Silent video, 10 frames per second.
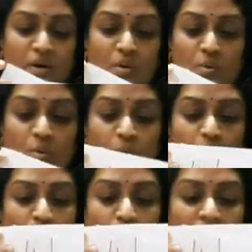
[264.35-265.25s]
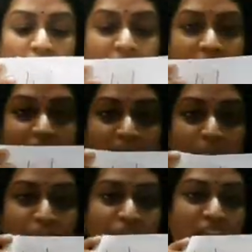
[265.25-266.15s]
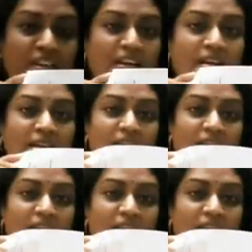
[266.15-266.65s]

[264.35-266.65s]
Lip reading: who can bring